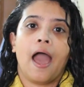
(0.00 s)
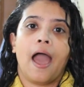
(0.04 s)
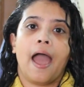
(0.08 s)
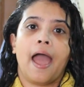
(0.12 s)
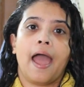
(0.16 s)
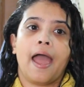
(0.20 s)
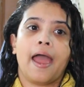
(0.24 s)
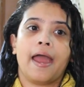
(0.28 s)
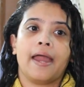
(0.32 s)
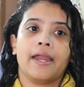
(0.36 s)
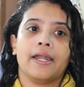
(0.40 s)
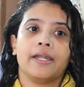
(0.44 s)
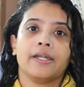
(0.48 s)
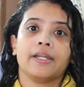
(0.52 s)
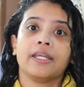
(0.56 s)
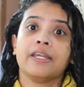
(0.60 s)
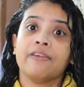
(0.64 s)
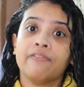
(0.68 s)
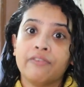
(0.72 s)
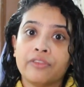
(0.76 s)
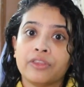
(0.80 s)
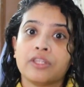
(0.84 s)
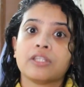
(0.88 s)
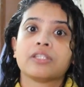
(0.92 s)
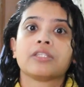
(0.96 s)
and
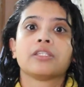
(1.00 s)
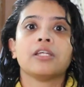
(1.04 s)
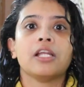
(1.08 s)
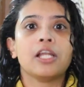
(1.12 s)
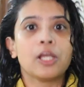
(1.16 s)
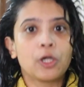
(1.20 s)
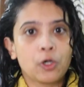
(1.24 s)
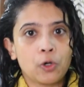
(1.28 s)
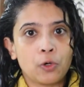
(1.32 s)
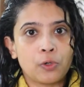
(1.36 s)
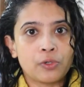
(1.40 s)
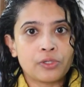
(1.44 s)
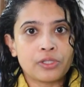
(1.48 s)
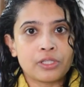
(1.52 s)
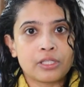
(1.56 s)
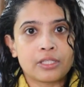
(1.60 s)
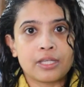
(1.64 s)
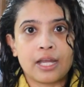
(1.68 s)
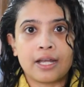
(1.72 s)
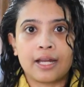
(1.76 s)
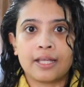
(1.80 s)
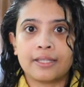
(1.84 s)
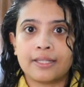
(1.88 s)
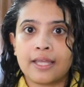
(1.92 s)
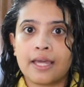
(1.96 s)
even the silicones
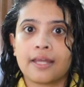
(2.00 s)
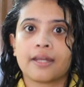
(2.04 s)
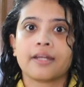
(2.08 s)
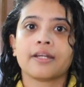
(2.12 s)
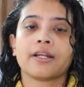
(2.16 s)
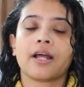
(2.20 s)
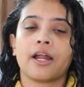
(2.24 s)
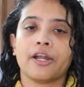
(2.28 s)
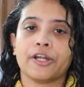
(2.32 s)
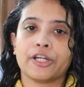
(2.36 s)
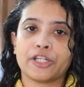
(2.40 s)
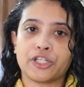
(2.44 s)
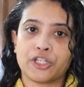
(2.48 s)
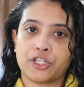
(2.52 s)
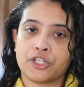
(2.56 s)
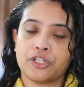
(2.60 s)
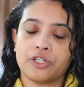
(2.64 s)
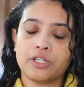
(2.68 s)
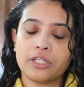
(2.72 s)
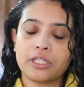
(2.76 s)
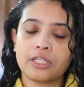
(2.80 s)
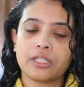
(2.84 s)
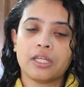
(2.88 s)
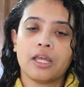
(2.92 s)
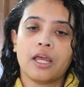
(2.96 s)
that are there in
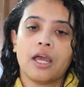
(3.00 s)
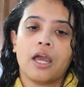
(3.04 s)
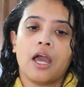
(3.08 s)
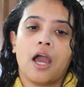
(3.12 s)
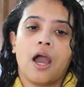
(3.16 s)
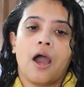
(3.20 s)
conditioners.